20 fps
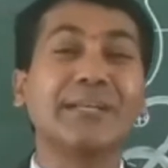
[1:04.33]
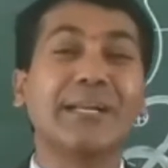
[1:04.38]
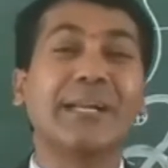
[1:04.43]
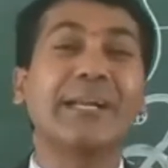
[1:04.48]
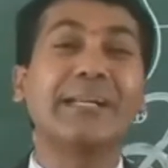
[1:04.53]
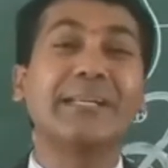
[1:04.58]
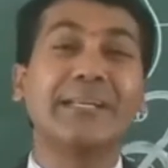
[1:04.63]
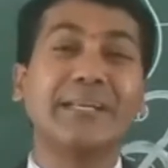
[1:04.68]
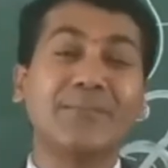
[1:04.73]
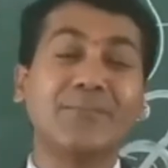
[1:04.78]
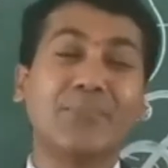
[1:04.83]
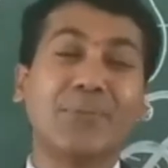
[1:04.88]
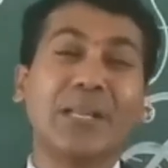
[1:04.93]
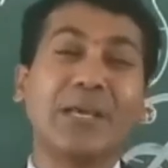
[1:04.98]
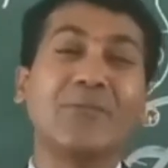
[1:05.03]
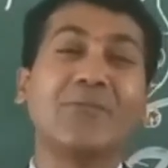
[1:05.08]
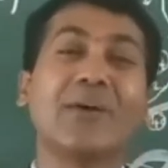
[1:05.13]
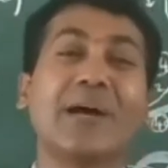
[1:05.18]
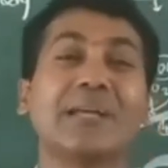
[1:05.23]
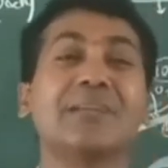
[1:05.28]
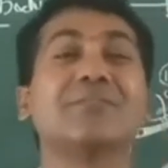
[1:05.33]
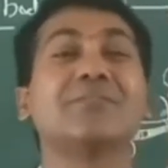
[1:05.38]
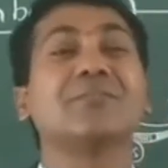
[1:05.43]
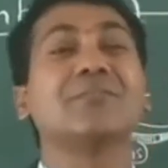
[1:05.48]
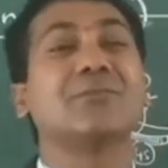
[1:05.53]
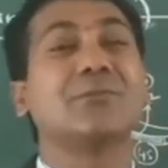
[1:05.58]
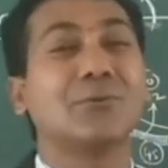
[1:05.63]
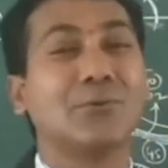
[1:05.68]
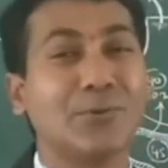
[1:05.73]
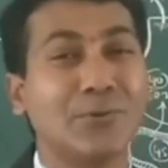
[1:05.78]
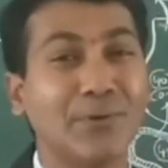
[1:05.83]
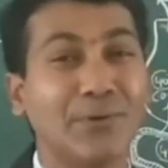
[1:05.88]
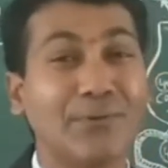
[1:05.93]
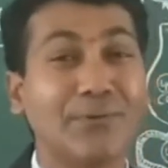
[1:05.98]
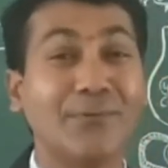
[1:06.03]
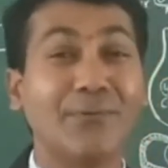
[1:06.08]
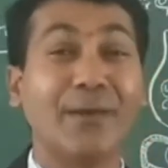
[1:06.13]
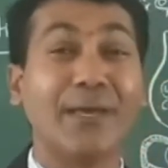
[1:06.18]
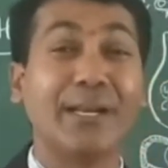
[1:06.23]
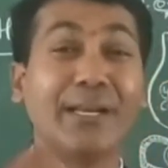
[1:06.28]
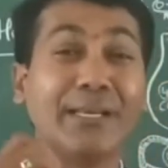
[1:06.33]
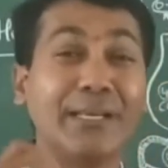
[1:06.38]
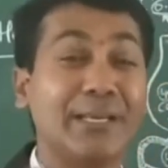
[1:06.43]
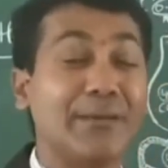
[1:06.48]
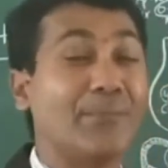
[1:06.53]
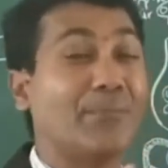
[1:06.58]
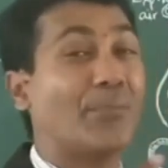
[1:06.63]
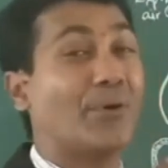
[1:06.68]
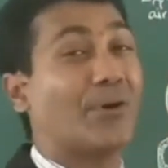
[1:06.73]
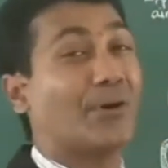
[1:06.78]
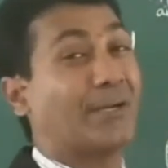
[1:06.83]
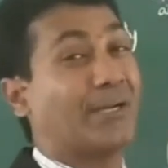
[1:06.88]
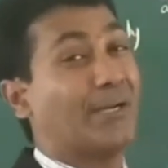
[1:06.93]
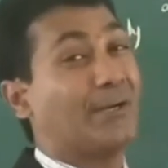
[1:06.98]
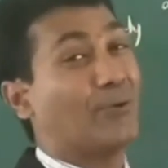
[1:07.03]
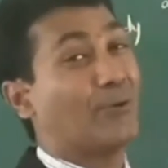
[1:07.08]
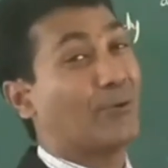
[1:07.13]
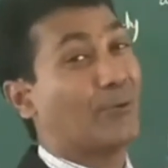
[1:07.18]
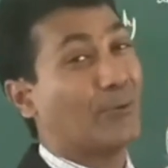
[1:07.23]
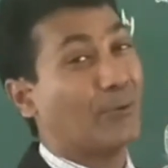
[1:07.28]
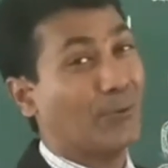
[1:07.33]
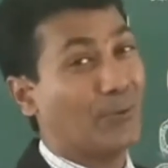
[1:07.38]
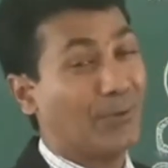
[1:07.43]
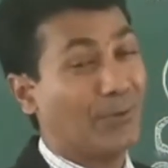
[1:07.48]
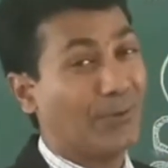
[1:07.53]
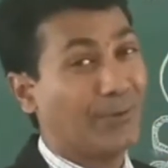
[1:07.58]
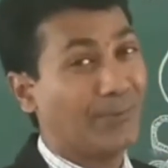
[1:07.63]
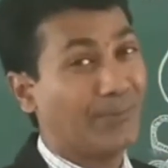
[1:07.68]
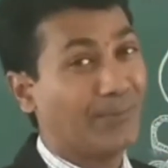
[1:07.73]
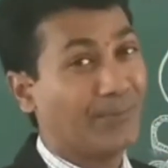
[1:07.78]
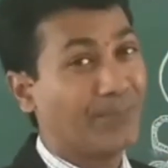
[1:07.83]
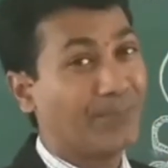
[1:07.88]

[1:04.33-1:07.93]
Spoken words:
gradient play vital role, very important role.